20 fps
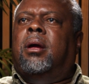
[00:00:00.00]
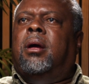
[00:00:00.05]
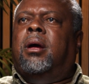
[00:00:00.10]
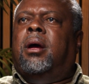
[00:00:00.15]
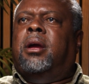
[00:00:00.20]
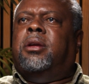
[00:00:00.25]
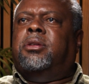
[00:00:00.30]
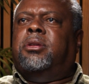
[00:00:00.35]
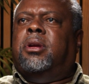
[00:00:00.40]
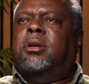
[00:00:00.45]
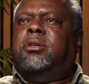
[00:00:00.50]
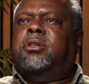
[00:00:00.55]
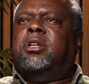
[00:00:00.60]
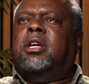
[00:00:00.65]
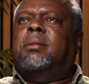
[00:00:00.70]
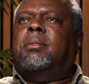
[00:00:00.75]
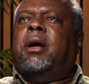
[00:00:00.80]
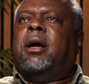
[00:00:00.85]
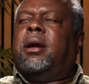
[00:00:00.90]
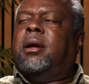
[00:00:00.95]
It
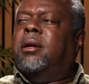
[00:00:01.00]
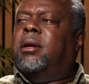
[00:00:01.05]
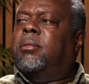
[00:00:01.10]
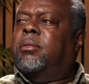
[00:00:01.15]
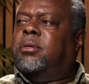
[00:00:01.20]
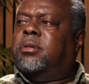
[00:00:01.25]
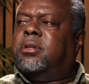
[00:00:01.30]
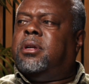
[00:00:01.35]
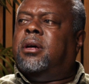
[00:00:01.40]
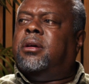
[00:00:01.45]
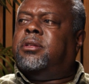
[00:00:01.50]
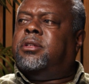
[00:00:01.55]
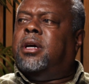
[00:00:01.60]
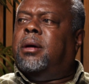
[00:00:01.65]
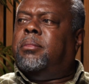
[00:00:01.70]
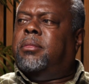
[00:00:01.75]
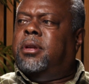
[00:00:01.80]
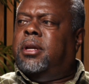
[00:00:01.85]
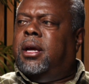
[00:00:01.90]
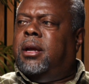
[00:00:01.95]
seemed like it was
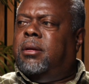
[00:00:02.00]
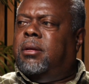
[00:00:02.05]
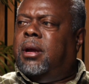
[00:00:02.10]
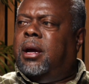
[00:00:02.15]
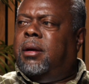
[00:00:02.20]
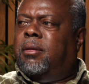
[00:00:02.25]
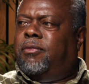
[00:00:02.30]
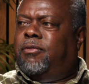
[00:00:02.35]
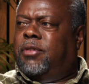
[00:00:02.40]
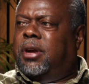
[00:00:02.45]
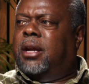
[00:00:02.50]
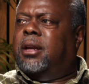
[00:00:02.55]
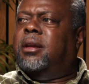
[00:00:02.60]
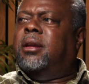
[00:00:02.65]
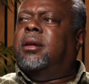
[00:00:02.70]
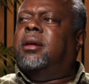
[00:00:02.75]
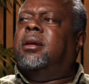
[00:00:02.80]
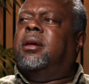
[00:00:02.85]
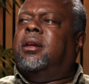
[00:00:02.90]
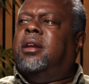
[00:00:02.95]
something that I fit.
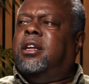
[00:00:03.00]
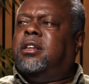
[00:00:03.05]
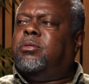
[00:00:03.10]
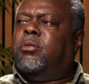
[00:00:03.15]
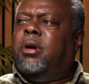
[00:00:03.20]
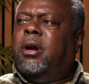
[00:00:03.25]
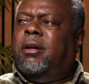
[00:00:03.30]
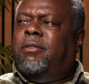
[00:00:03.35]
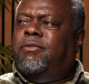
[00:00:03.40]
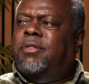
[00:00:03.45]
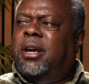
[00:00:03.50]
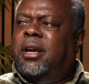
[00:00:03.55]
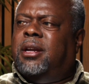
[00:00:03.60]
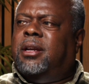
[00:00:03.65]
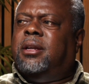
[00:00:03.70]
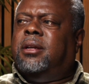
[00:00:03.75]
That's where I fit,